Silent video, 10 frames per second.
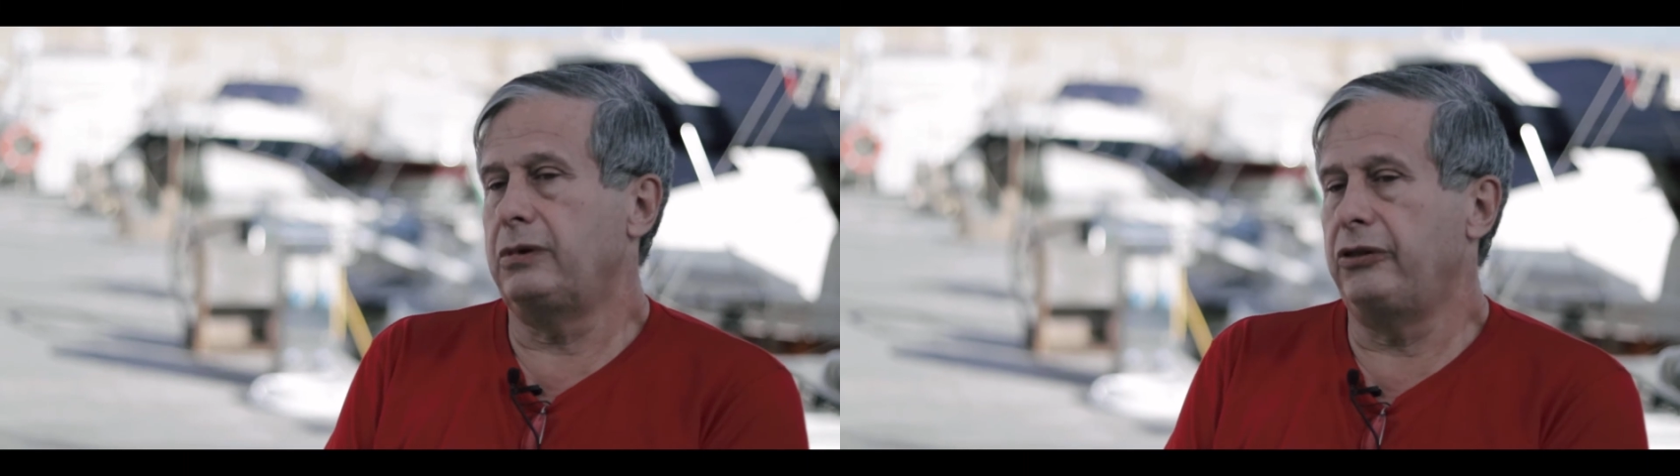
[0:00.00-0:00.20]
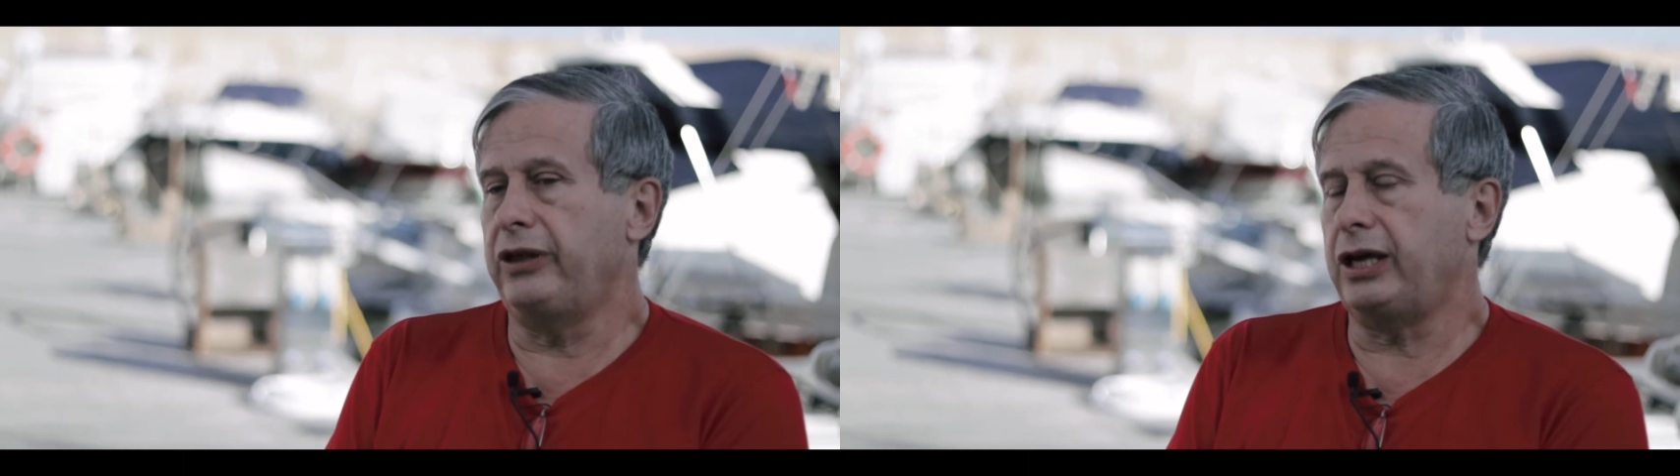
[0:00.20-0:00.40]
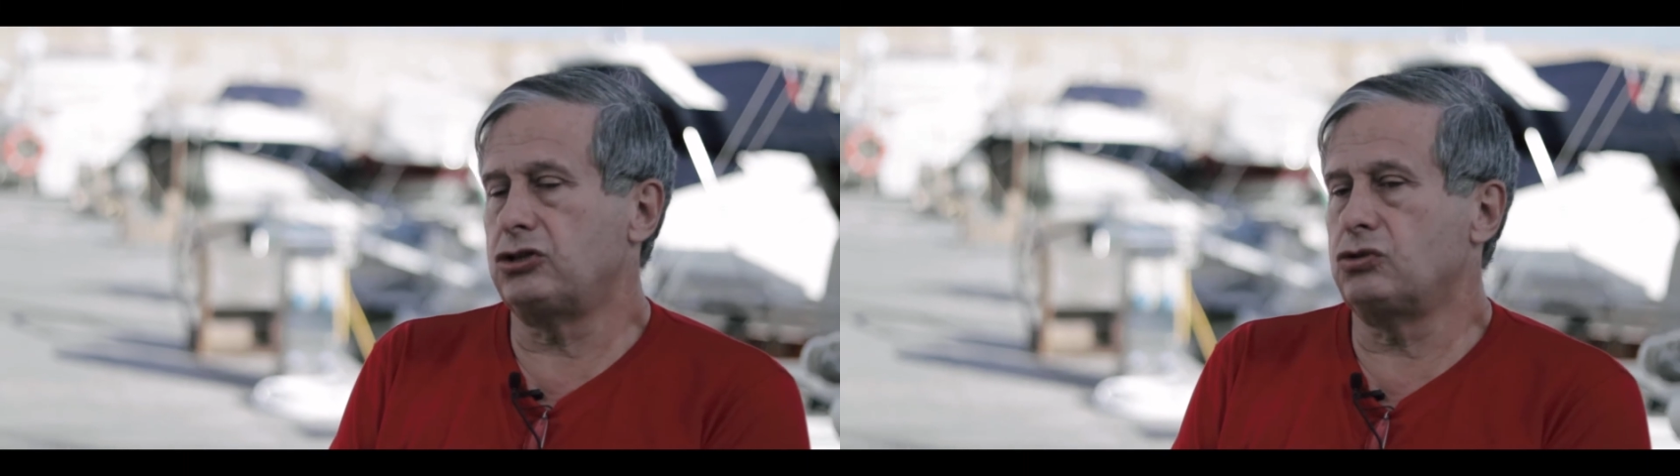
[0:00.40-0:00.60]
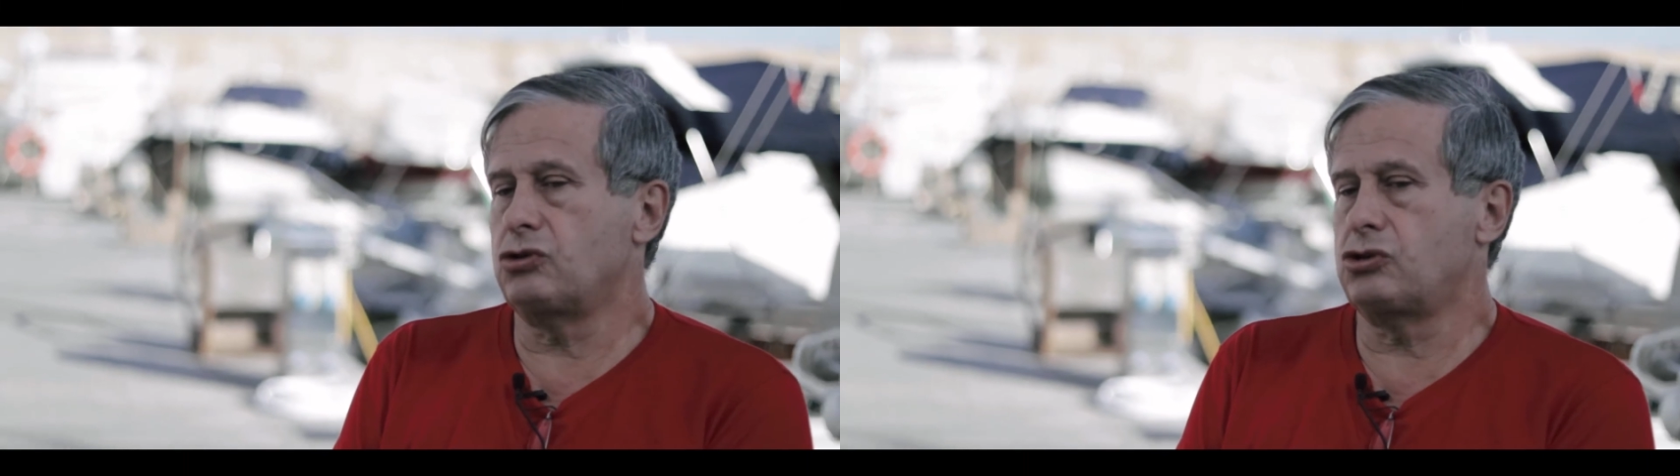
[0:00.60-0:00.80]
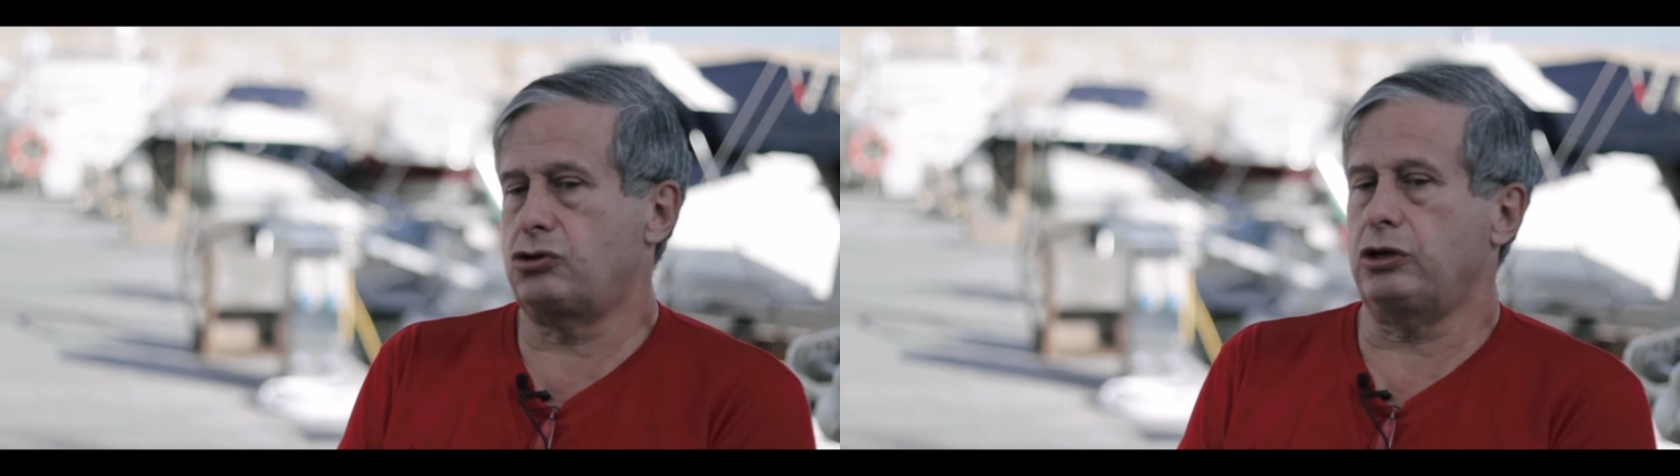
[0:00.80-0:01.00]
The actual
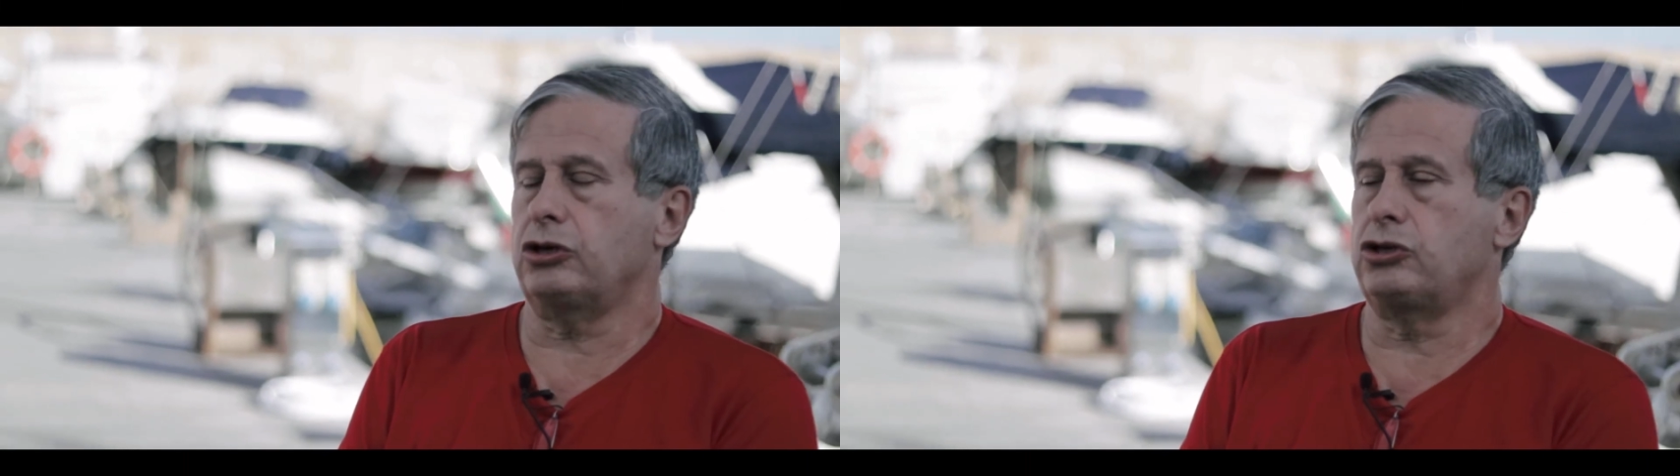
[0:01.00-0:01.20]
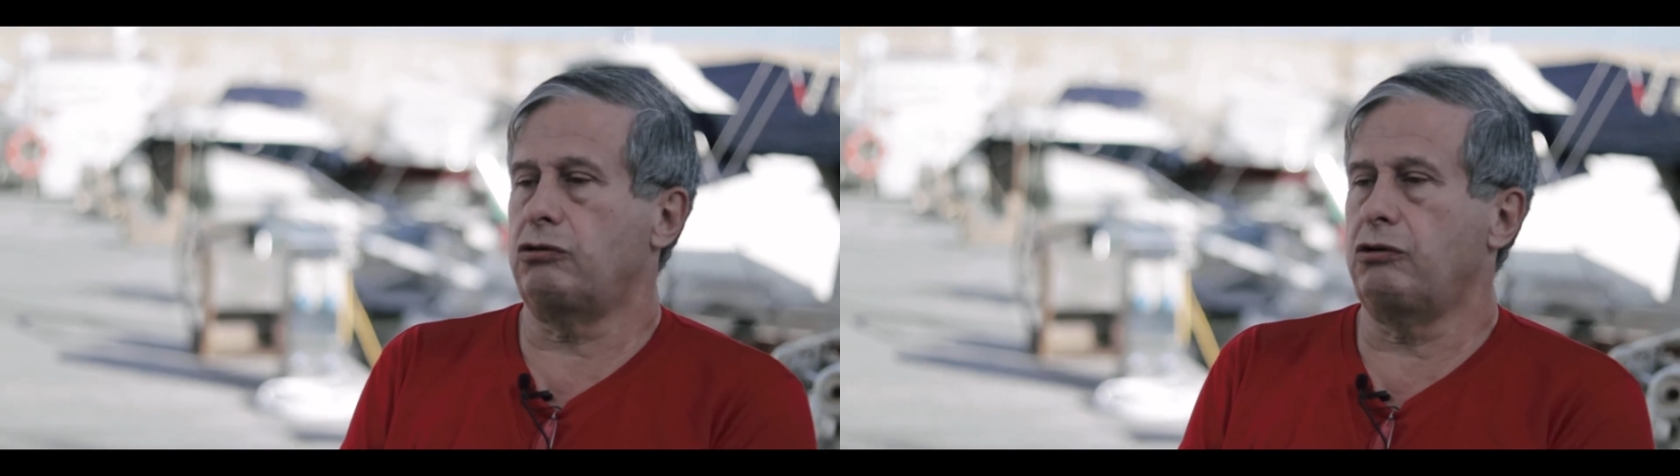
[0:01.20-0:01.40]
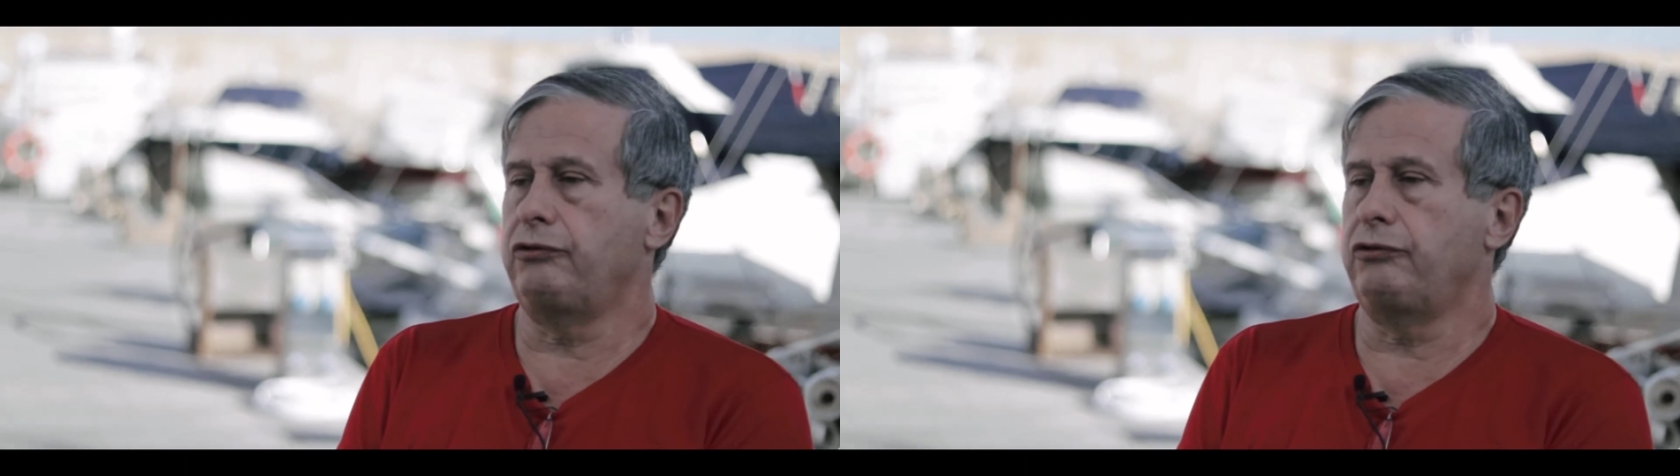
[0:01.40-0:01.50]
structure